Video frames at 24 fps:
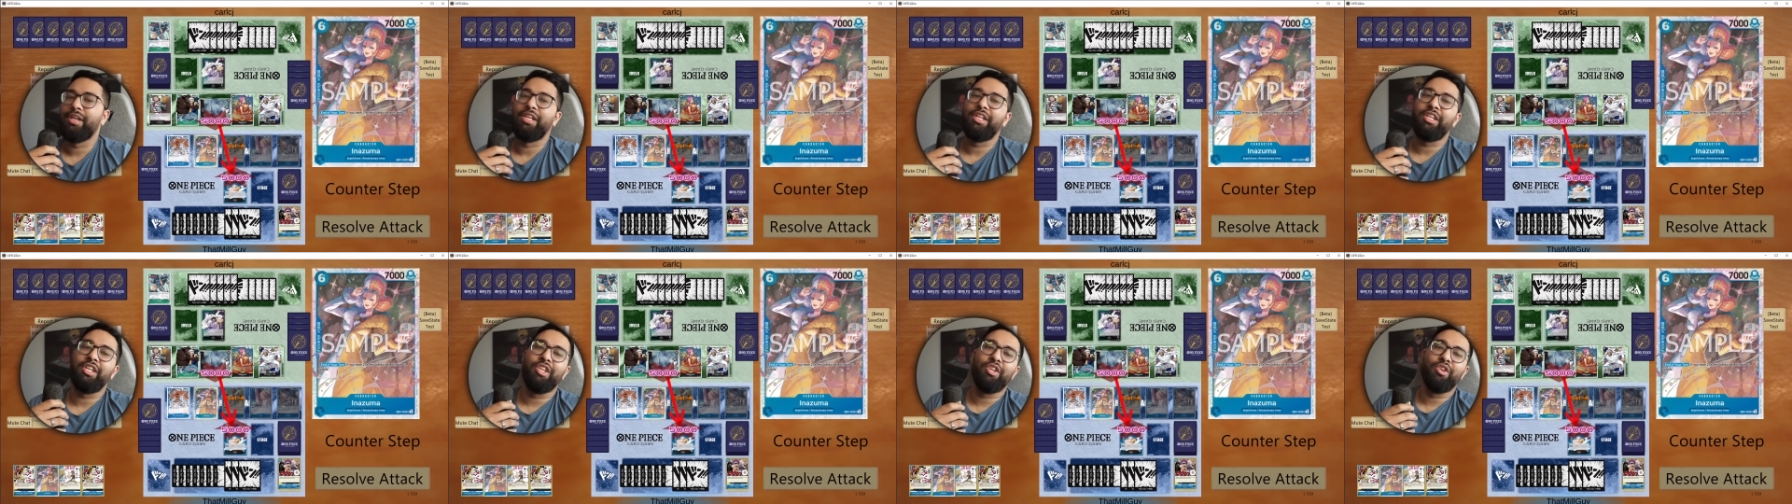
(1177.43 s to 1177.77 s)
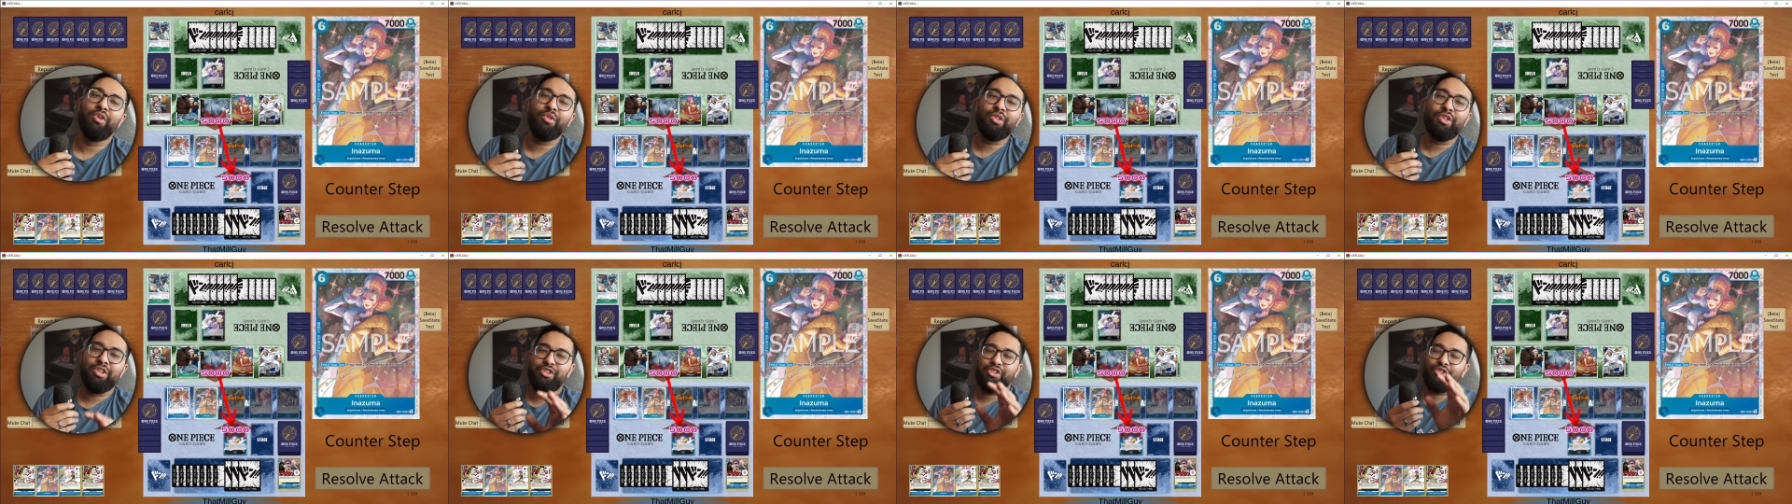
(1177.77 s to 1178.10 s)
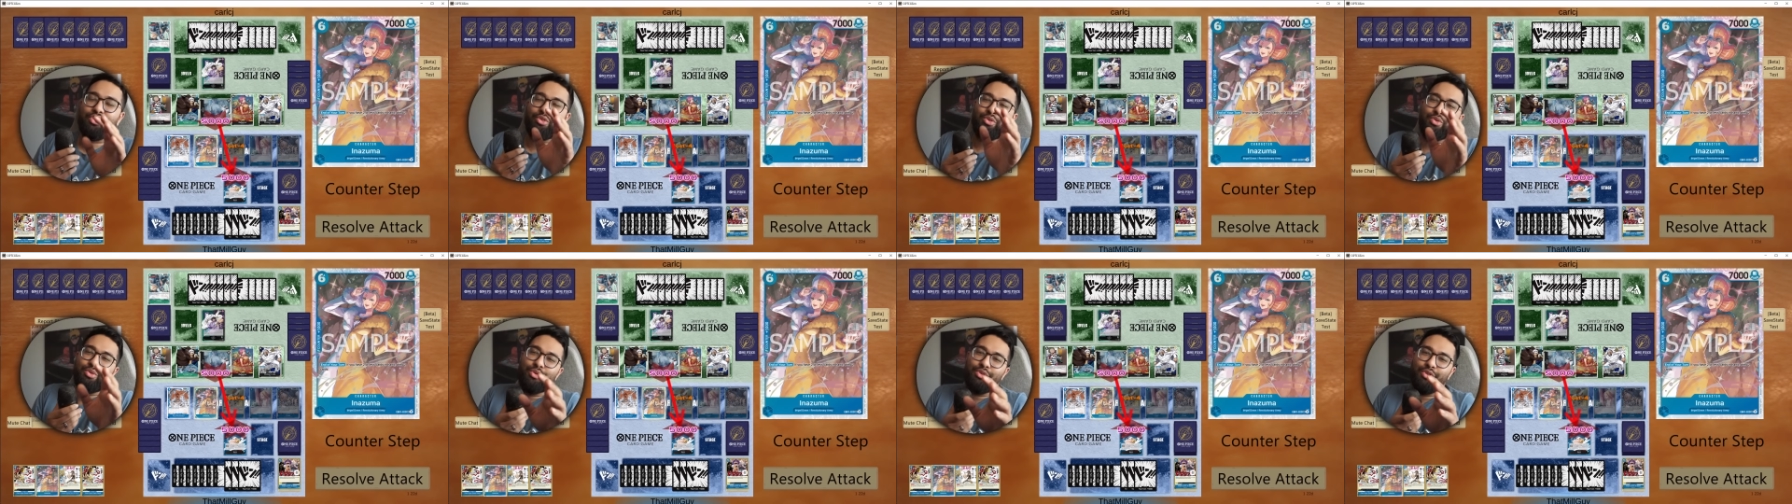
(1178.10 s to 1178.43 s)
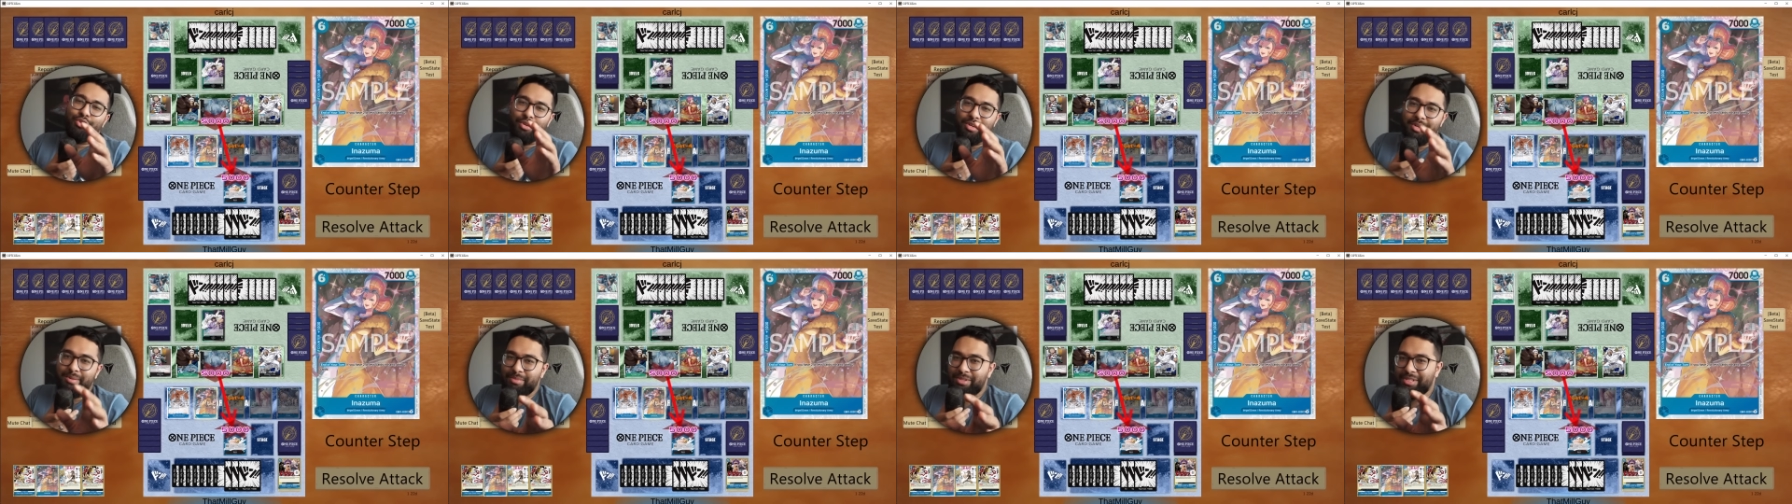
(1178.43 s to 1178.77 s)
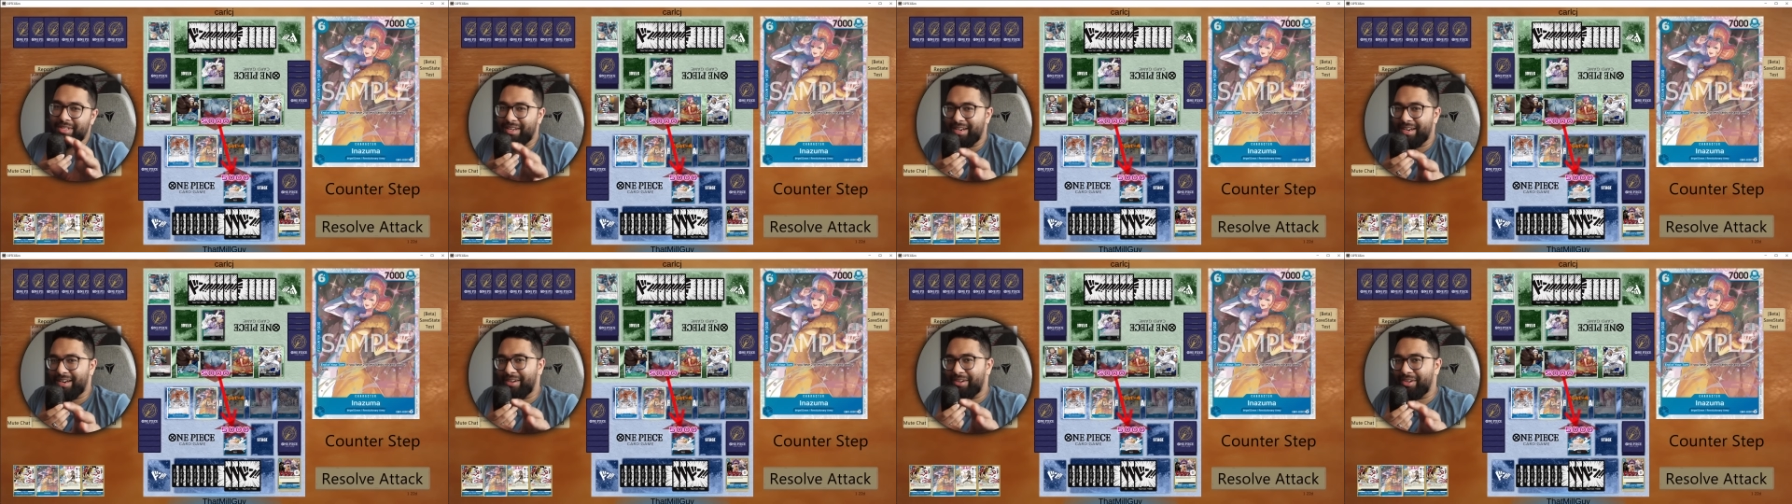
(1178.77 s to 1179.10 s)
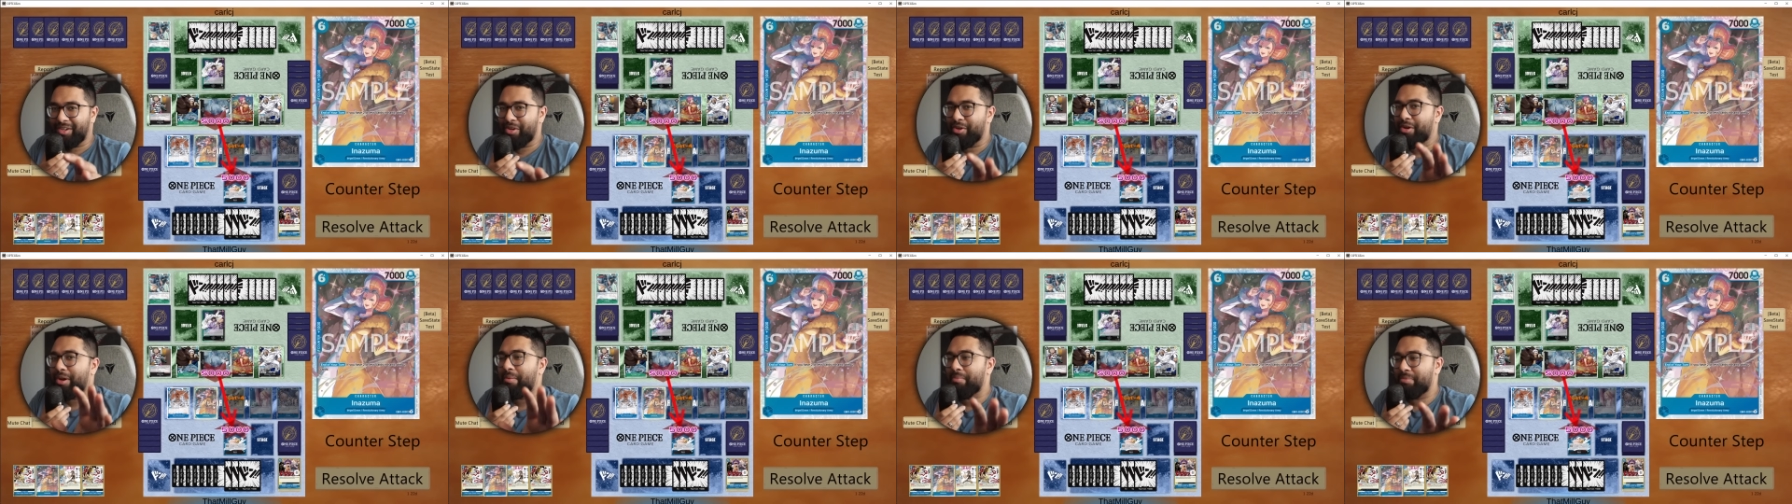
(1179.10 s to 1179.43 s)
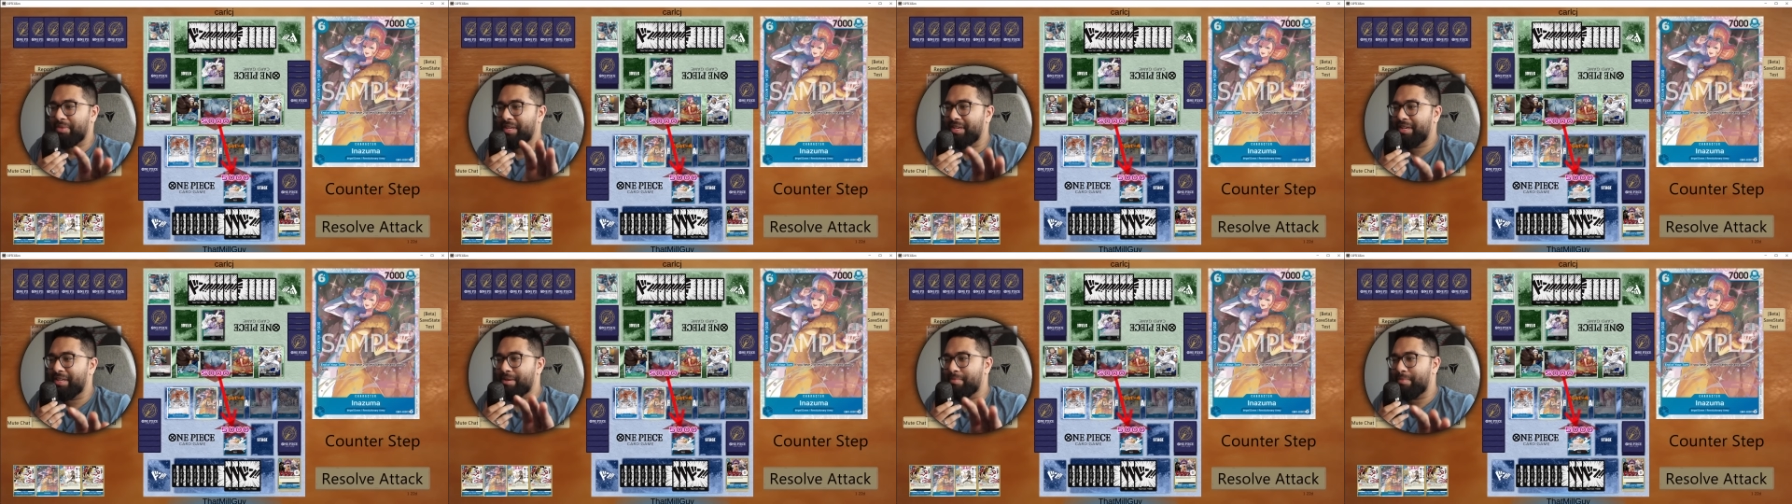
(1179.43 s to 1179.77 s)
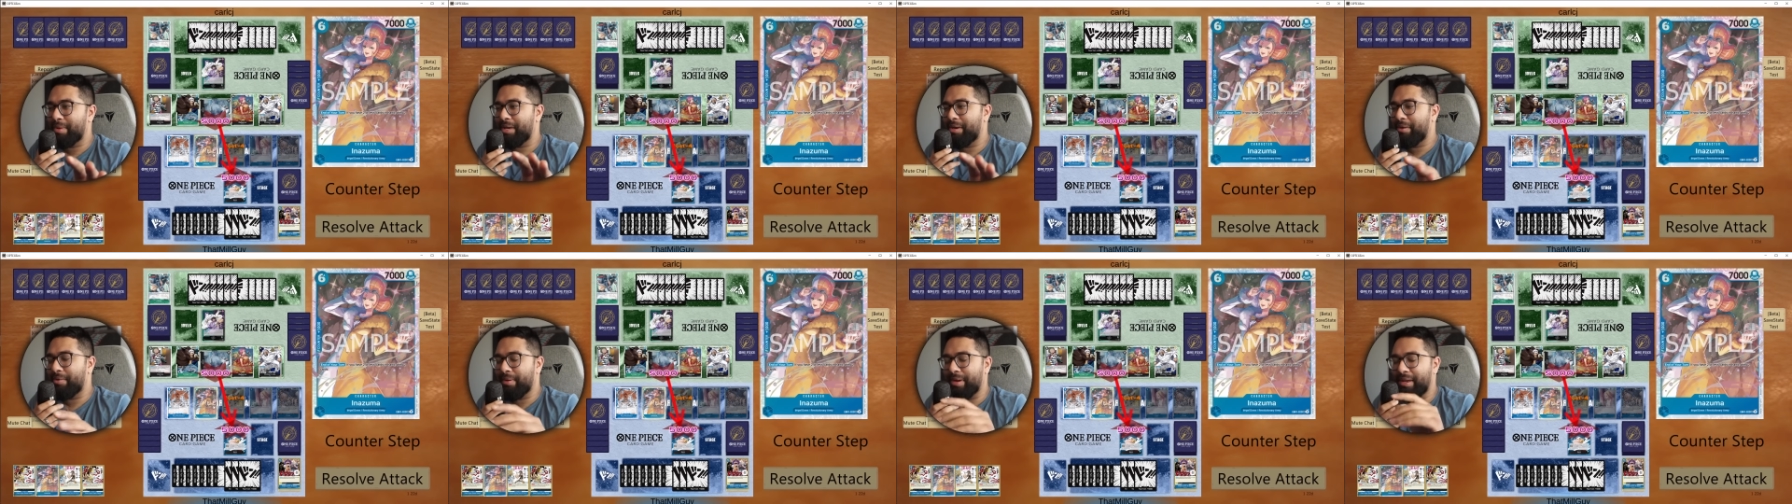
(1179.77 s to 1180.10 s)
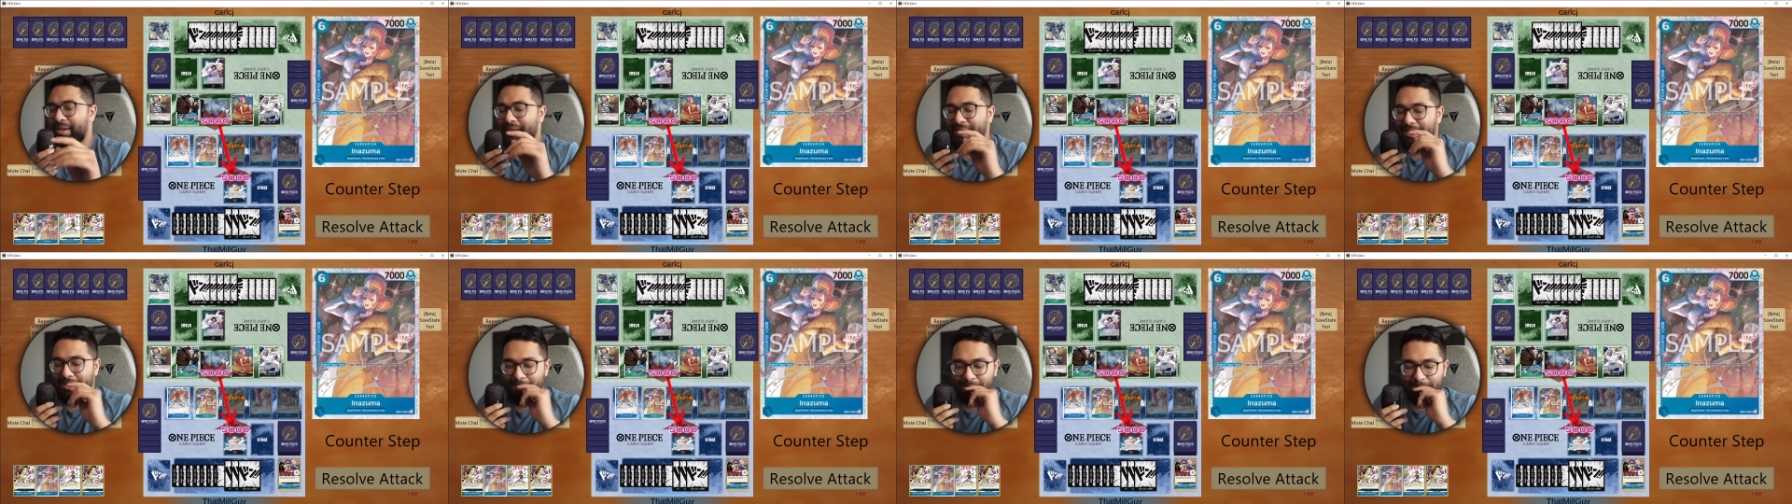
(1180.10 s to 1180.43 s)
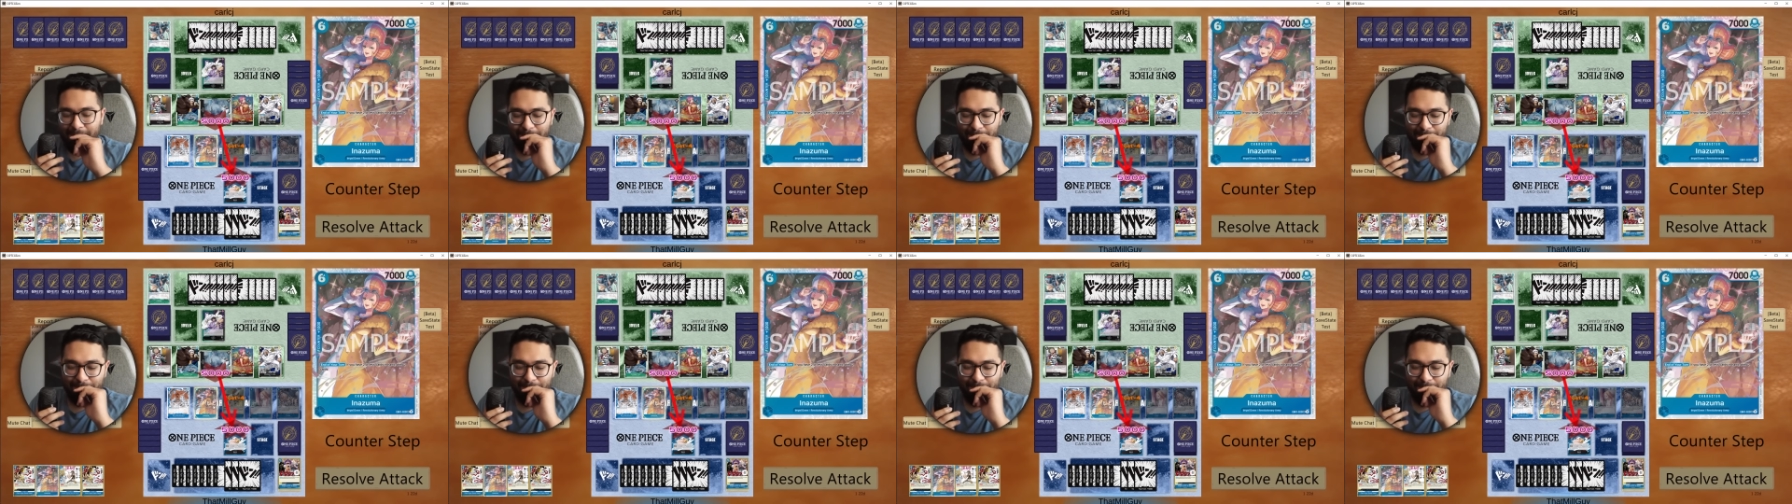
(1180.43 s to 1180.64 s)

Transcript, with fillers: You know the true dream scenario, and I'm thinking about it right now?